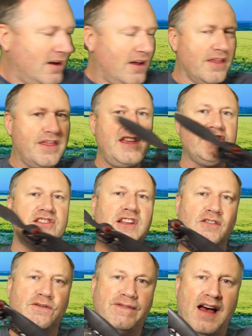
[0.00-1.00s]
now this
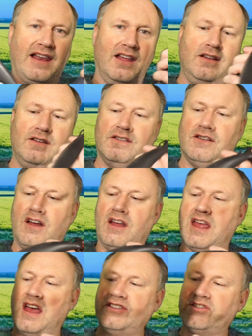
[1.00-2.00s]
little fella,
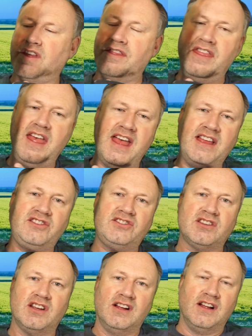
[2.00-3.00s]
okay, so this
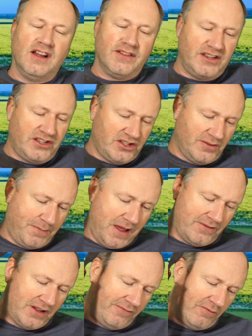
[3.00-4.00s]
is a bit of
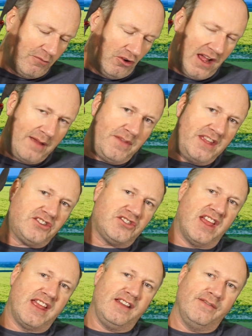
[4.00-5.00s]
a different ballgame. This
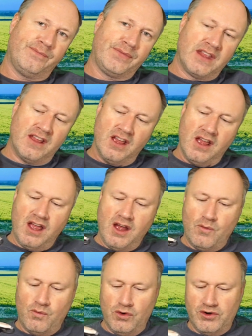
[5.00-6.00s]
thing
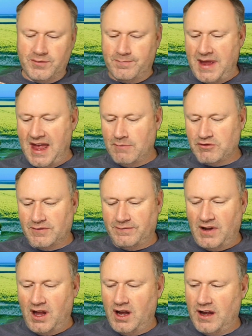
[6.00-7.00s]
would be able to
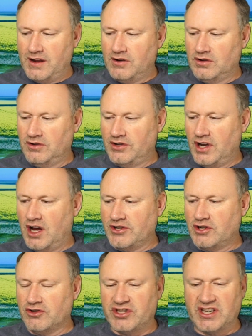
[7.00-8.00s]
fly under
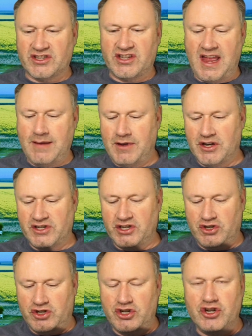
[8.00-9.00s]
Article 16 because it's
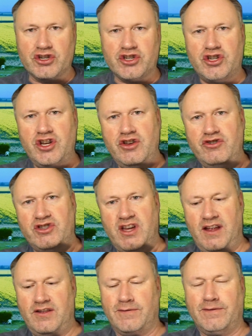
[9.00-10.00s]
just
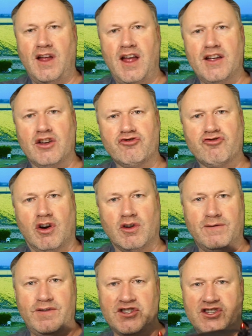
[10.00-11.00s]
using the flight controller
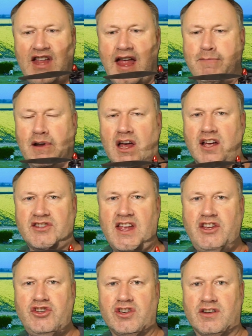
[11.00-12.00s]
for
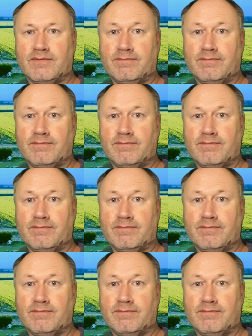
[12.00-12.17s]
stabilisation,